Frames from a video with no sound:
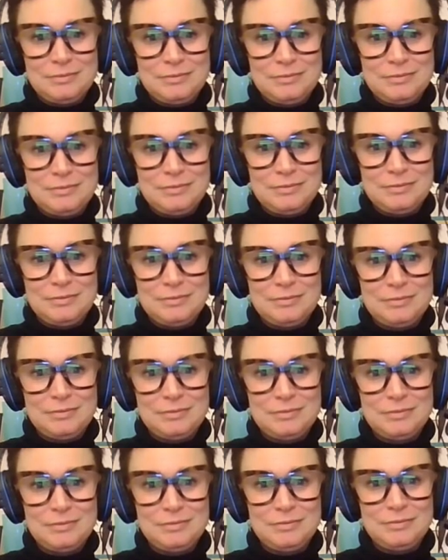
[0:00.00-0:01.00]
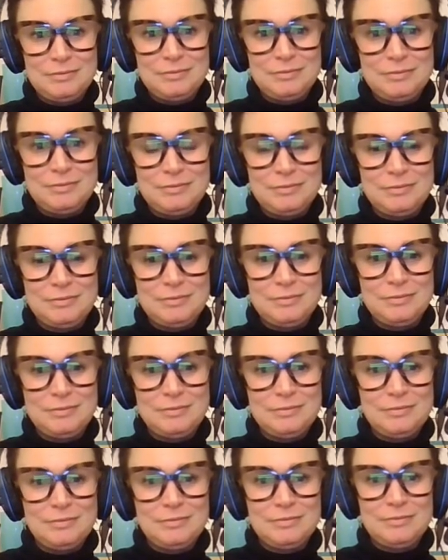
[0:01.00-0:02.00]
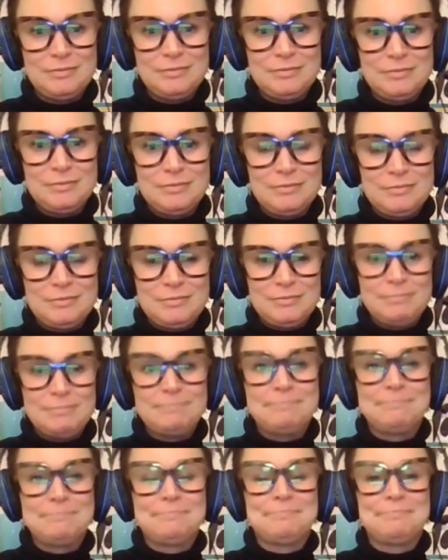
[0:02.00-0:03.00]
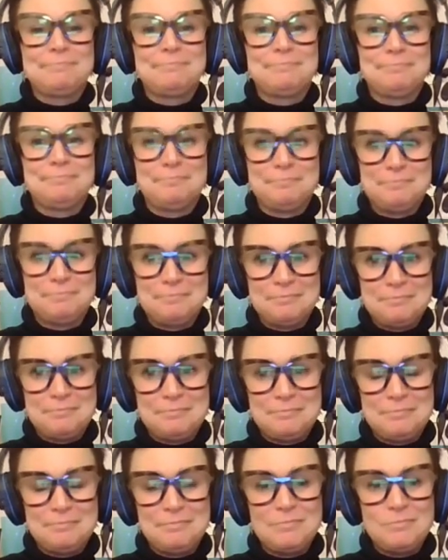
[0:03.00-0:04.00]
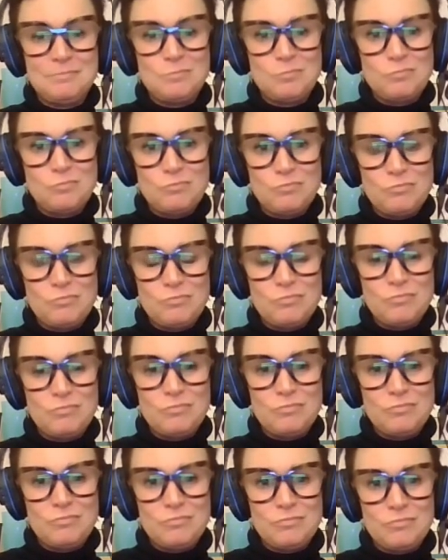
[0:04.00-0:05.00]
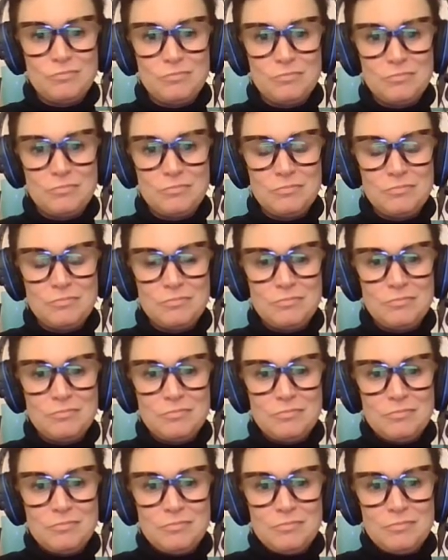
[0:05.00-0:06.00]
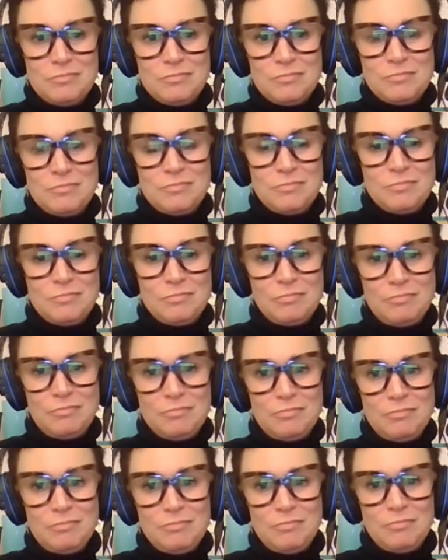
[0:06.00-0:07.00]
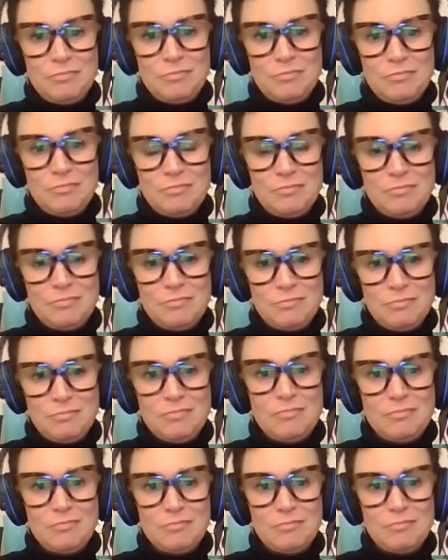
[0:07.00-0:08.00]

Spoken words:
(not speaking)